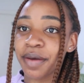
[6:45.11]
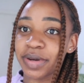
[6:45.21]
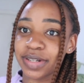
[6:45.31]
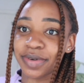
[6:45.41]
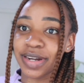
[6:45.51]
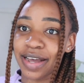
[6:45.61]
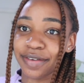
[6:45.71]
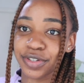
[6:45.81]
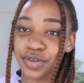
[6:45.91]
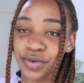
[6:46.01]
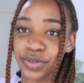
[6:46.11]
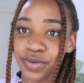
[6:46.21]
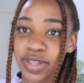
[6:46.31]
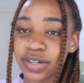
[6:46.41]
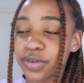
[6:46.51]
But I'm gonna have to go
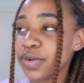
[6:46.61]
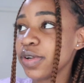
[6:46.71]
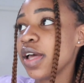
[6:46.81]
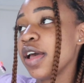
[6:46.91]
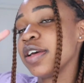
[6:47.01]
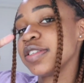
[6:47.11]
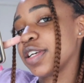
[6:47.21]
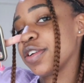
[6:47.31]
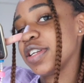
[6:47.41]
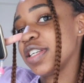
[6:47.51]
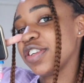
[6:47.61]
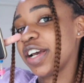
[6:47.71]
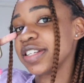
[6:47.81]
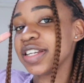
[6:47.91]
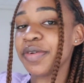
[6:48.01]
through that whole security
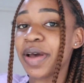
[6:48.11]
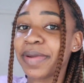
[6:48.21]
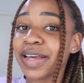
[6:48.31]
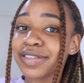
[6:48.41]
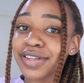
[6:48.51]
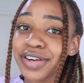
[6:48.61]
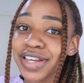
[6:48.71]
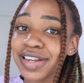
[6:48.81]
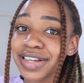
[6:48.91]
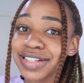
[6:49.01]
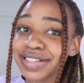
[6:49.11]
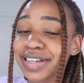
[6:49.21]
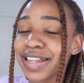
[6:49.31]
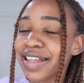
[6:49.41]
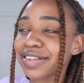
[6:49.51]
check today where I'm like, sorry, look at this, look
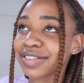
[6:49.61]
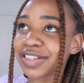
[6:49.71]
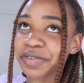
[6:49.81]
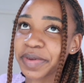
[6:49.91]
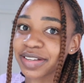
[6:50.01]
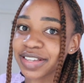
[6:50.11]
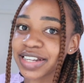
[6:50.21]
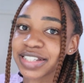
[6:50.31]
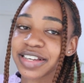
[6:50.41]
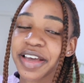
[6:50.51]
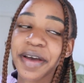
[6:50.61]
at that. It was giving me anxiety.